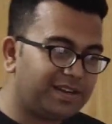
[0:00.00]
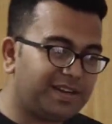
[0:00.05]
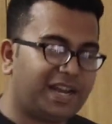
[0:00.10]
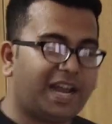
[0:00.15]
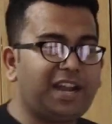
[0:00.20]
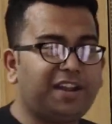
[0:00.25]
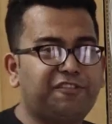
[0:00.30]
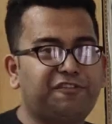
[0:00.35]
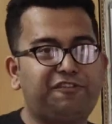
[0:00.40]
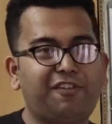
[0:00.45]

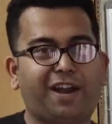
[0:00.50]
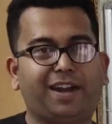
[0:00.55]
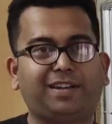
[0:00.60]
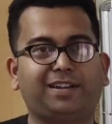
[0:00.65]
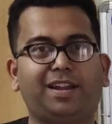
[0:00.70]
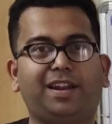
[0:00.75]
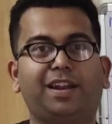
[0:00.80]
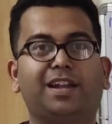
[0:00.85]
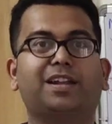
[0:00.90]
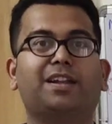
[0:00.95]
Net
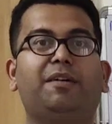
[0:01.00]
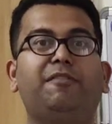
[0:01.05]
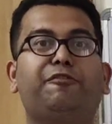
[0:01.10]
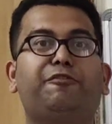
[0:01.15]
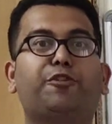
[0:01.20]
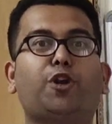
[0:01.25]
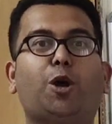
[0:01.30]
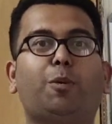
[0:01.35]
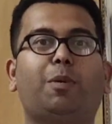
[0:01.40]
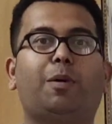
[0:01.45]
factor
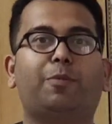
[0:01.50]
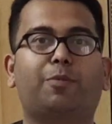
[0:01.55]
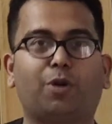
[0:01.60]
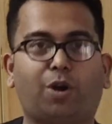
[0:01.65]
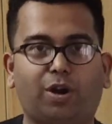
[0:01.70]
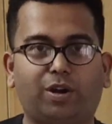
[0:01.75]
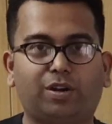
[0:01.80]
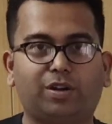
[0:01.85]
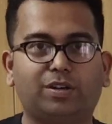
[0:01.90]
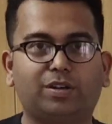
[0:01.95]
income from
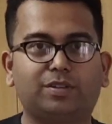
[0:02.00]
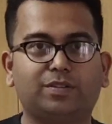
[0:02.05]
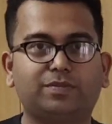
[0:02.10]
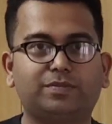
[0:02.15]
abroad.